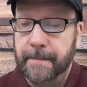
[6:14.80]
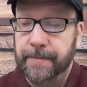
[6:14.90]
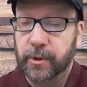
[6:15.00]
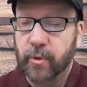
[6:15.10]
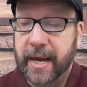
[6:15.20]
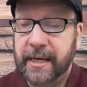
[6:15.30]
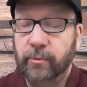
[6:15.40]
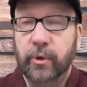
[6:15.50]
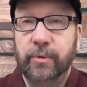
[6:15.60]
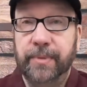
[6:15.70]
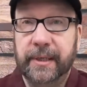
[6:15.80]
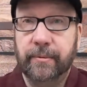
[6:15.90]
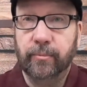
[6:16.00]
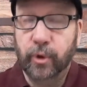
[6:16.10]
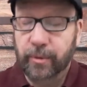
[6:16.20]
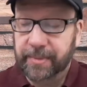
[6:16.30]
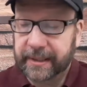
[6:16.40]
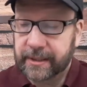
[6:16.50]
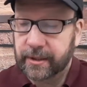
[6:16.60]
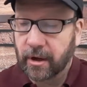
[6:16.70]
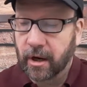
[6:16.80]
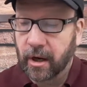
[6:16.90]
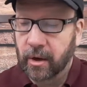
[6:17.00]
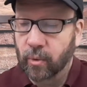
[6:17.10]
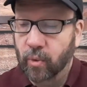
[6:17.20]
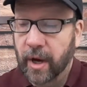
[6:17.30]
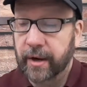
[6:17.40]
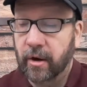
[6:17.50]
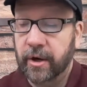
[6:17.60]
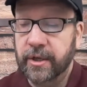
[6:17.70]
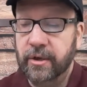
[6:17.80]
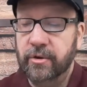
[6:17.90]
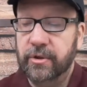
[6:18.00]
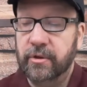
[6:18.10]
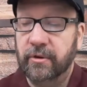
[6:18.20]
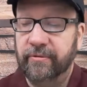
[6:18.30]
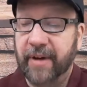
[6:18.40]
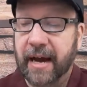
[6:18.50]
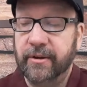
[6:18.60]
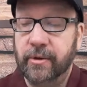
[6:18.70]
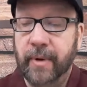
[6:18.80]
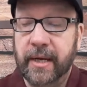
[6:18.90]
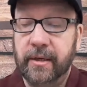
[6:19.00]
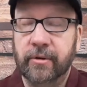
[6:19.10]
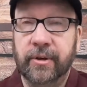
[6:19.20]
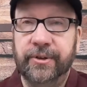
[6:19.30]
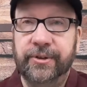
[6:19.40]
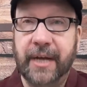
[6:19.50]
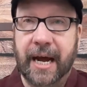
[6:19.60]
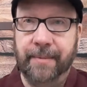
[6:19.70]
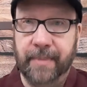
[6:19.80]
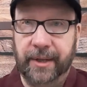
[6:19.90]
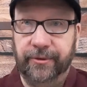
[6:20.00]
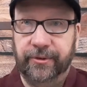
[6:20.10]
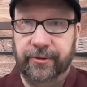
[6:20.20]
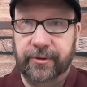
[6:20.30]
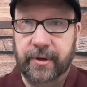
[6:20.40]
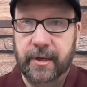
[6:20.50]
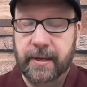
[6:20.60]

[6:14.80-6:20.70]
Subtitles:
The grading rubrics are what are used to evaluate your assignments.